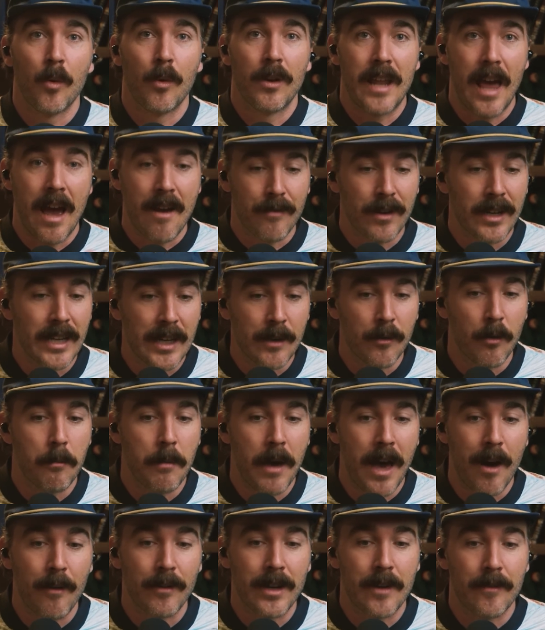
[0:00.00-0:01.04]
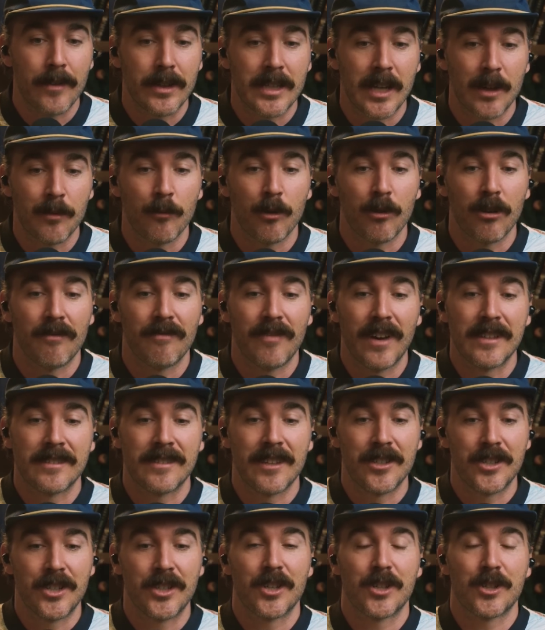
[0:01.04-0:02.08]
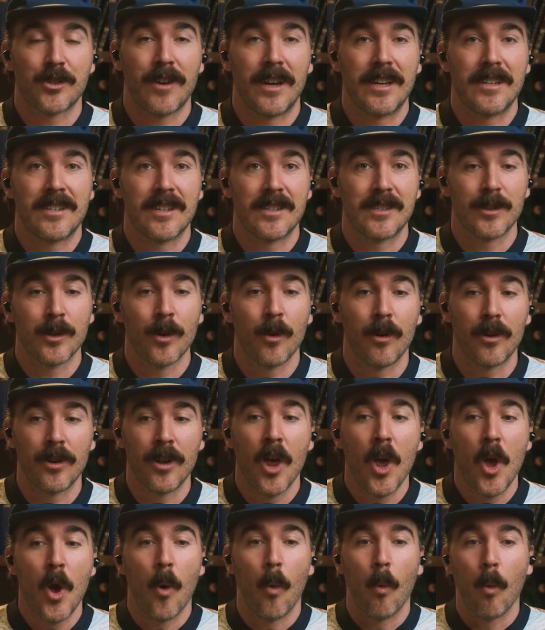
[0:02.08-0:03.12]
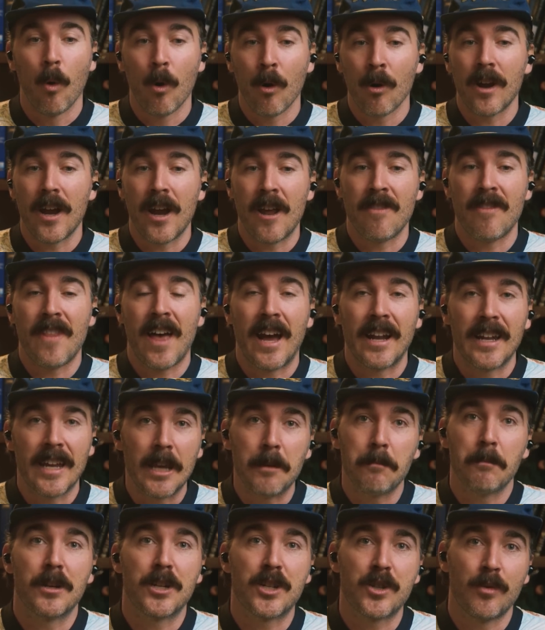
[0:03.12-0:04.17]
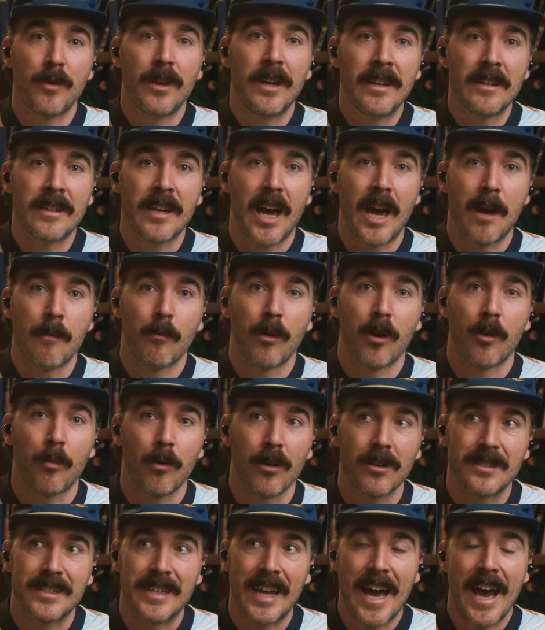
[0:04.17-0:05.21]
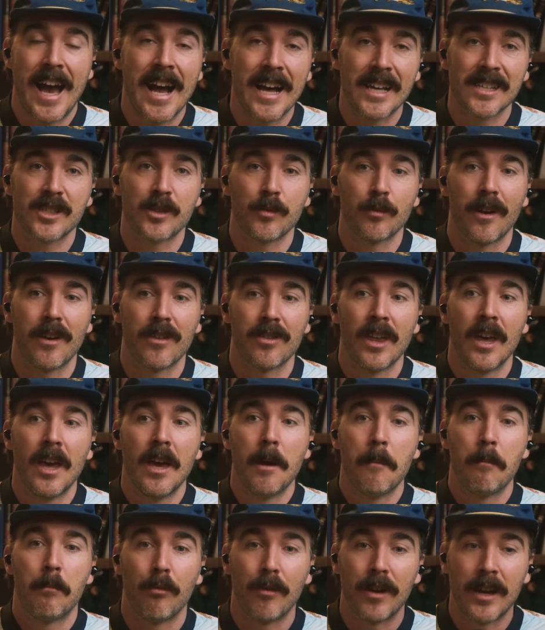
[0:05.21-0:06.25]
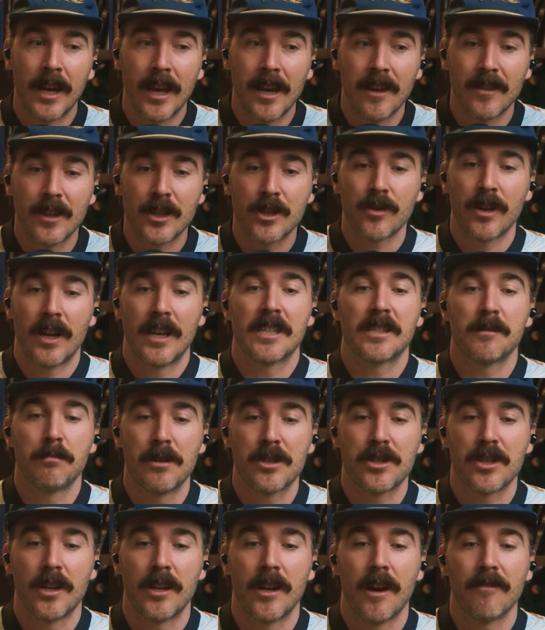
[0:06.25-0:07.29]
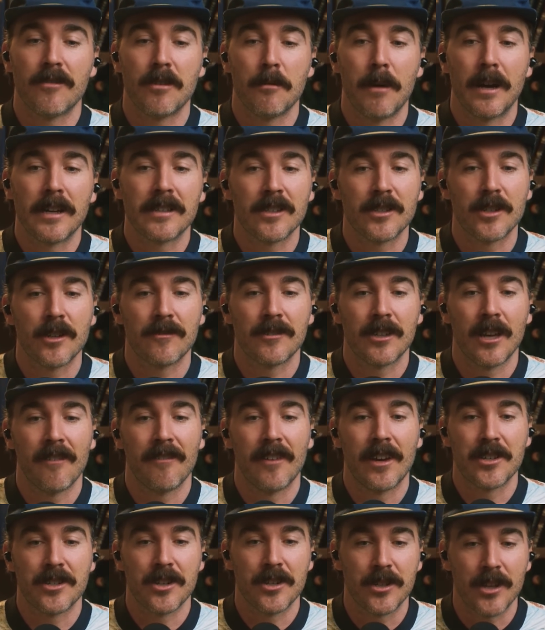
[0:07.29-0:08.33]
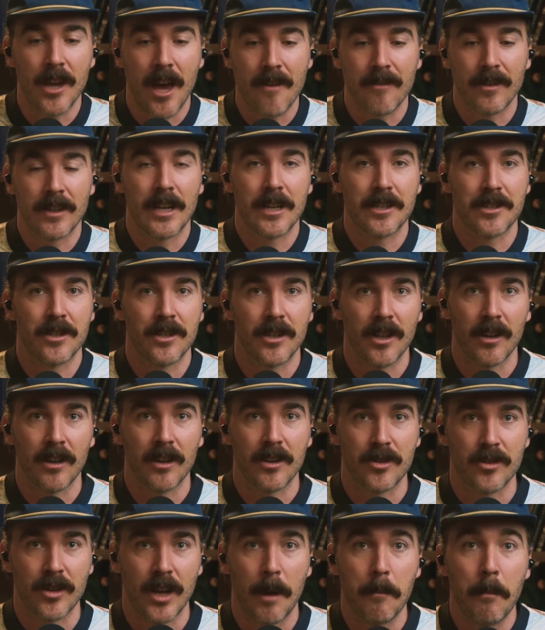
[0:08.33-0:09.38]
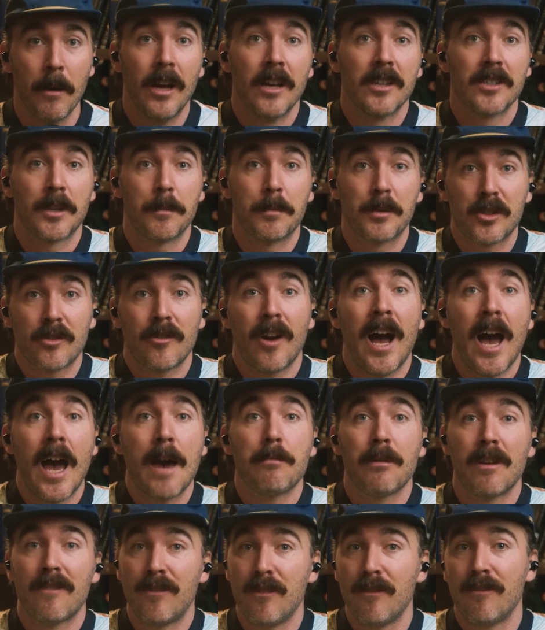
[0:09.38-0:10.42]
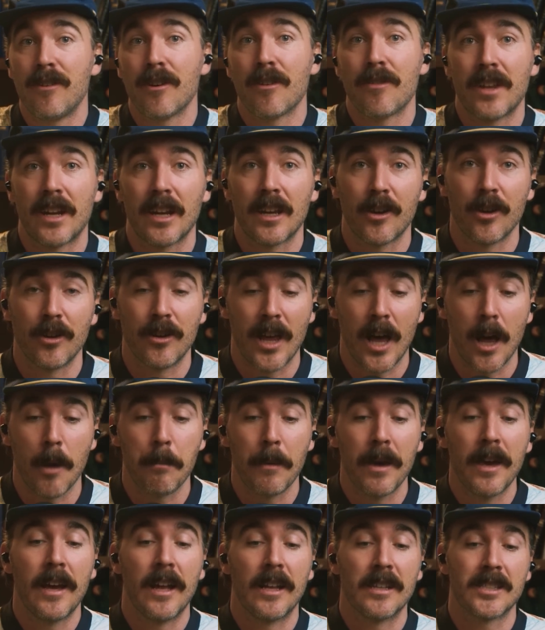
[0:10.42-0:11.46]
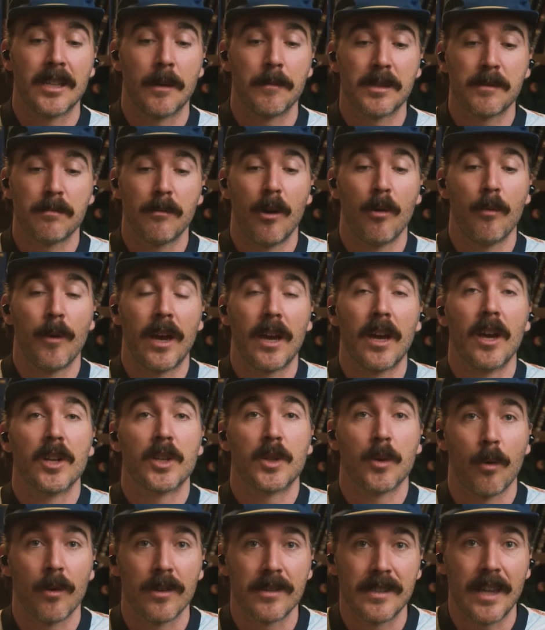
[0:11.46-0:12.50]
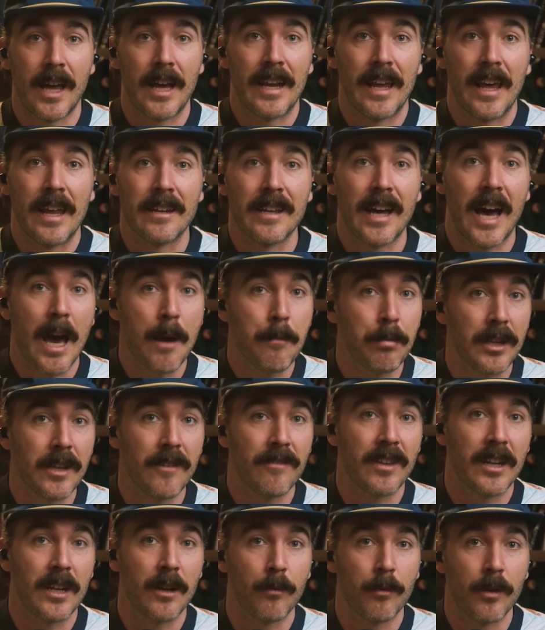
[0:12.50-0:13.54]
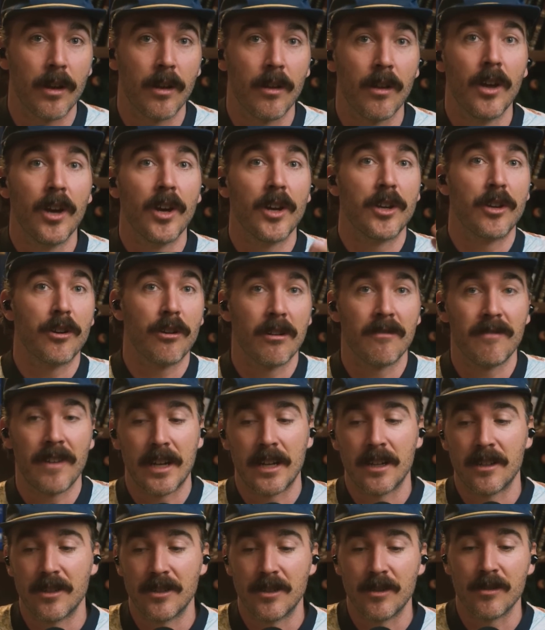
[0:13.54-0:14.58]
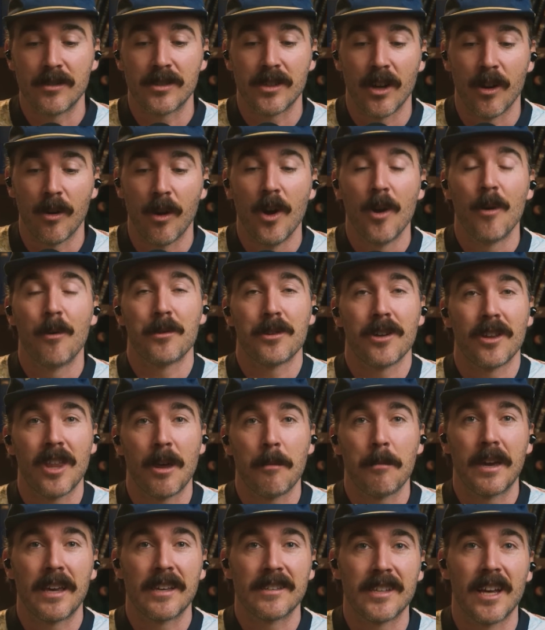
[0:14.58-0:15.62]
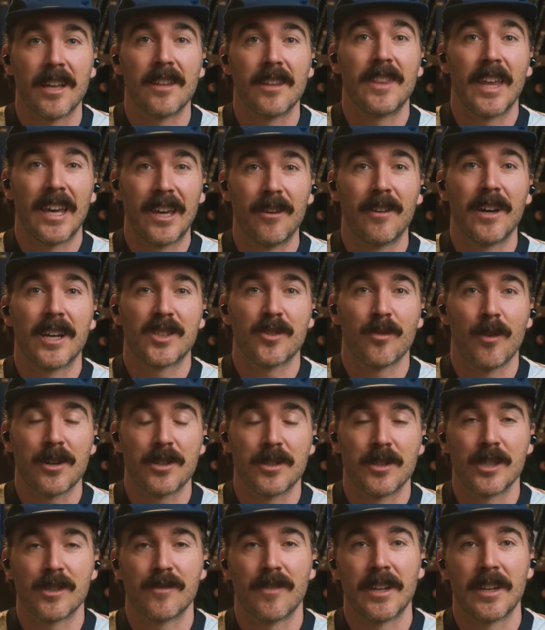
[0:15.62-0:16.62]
when every knee will bow and every tongue will confess that Jesus Christ is Lord. We're in that in-between time where we're tasked with bringing the transmission of the message of salvation to every nation, tongue, and tribe. Subscribe if you feel that it could help in some small way towards that end. I believe that it will. You're invited to do so. With all that being said, thank you guys for watching this